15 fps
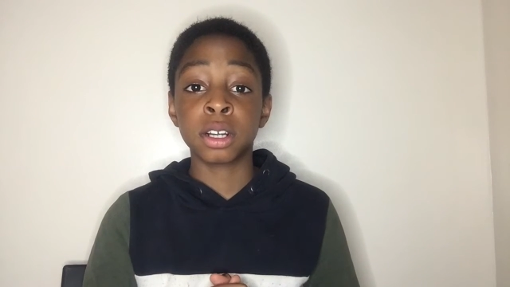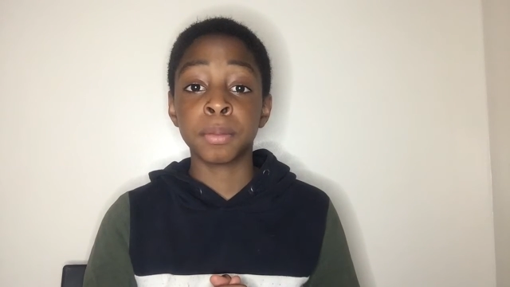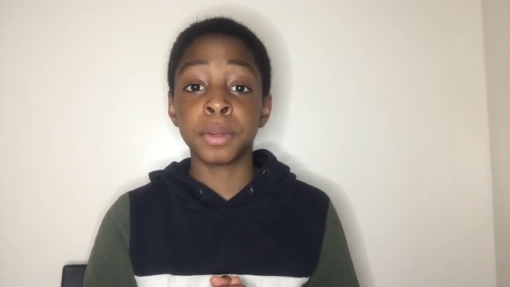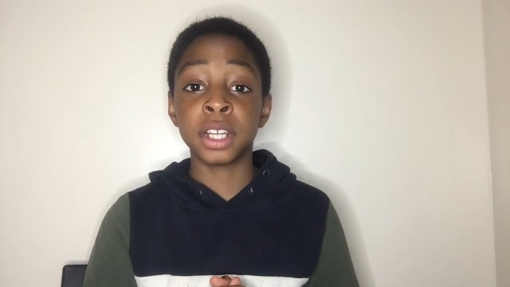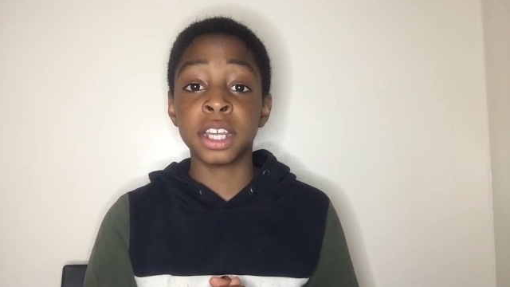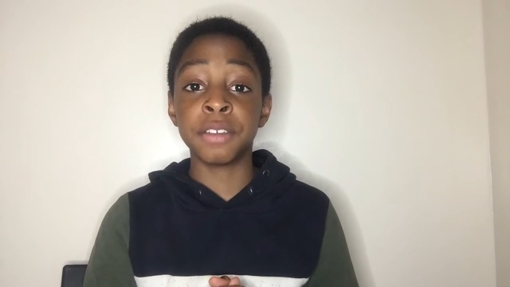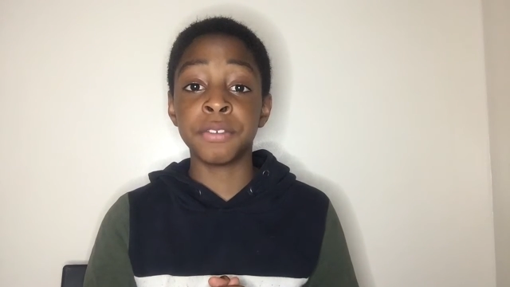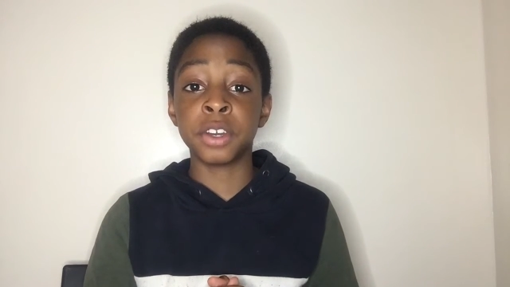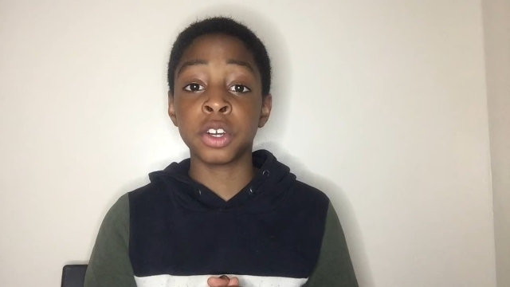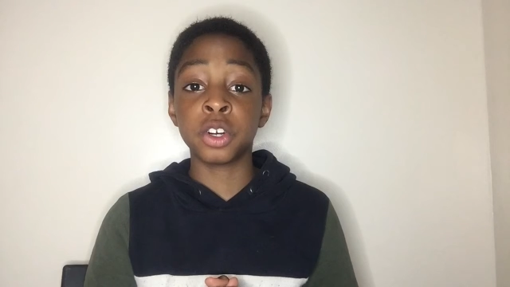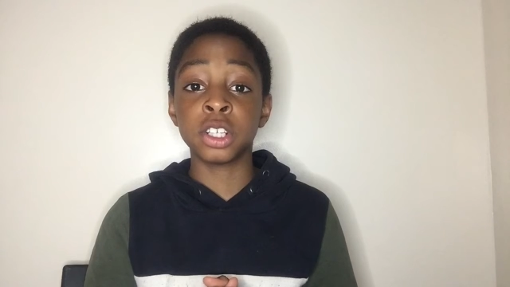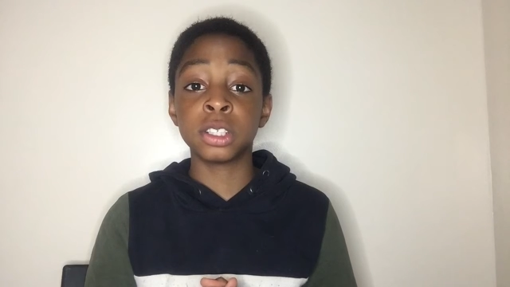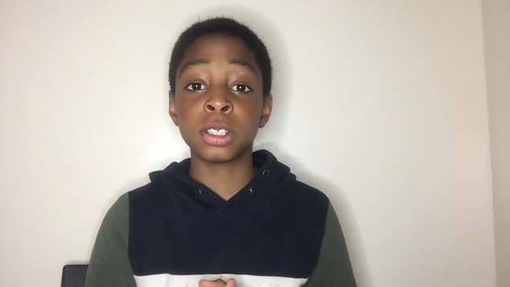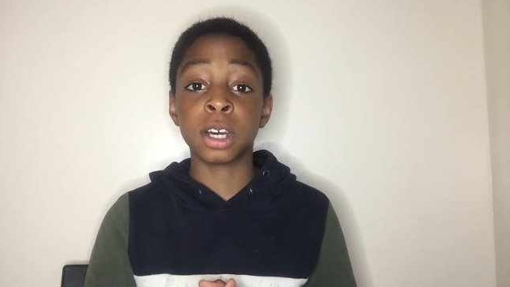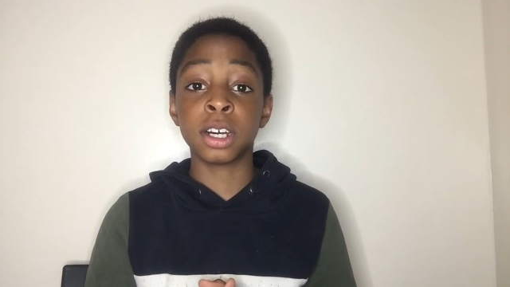believing
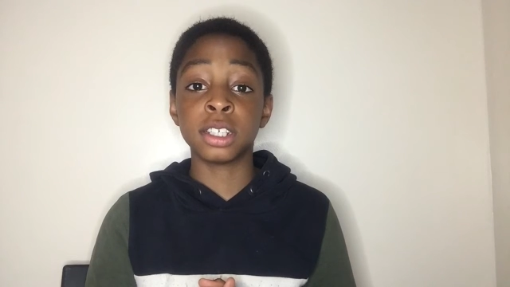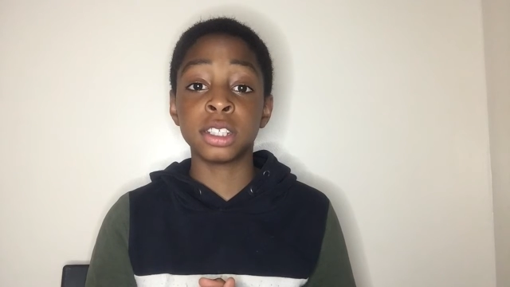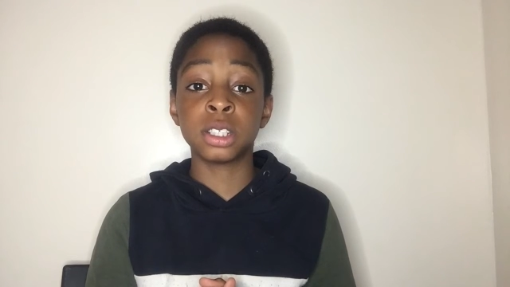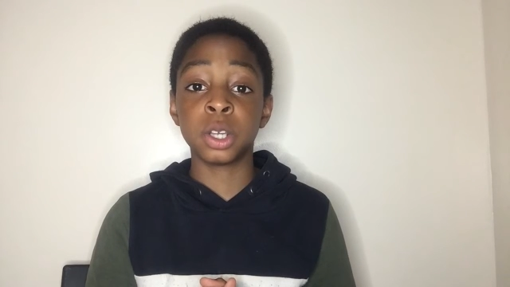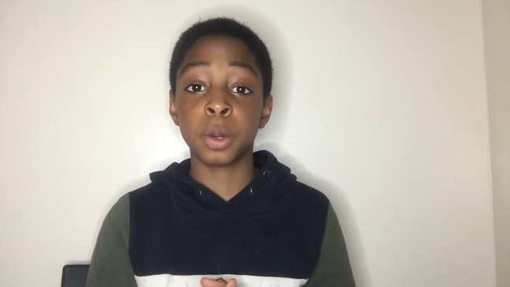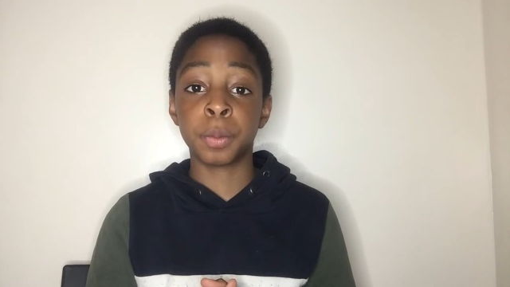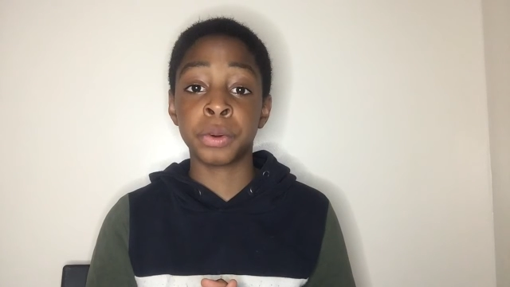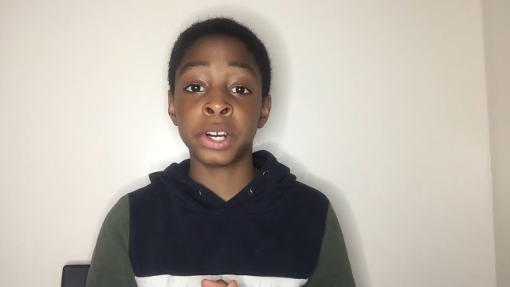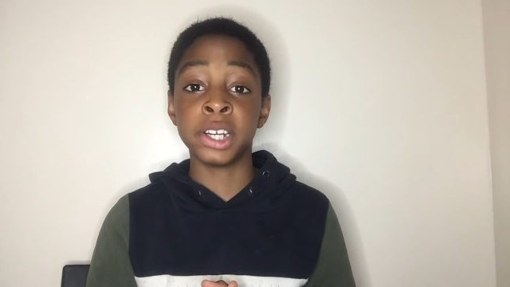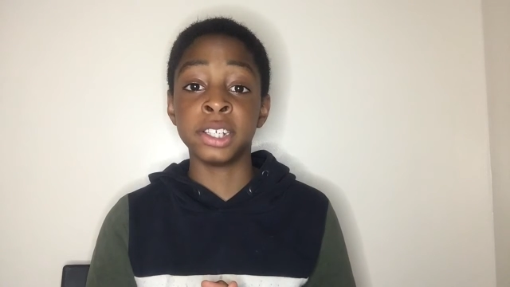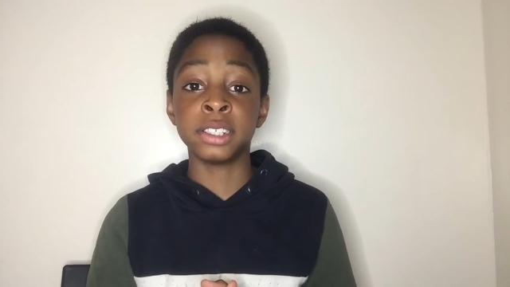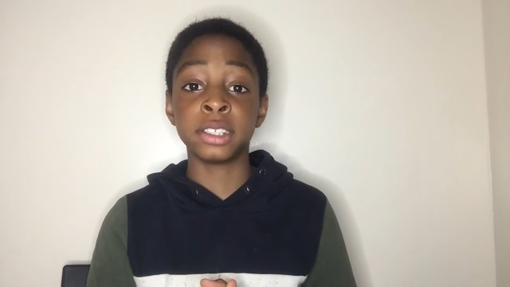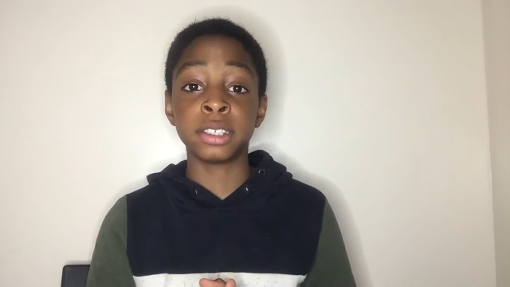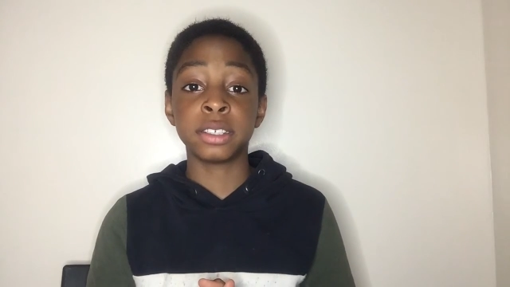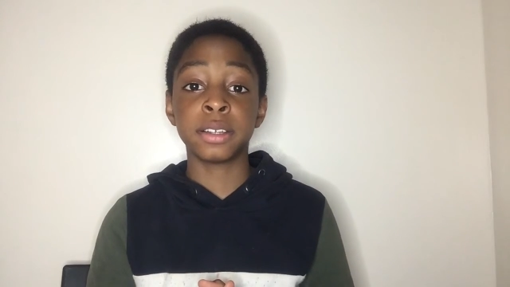God to answer your prayers.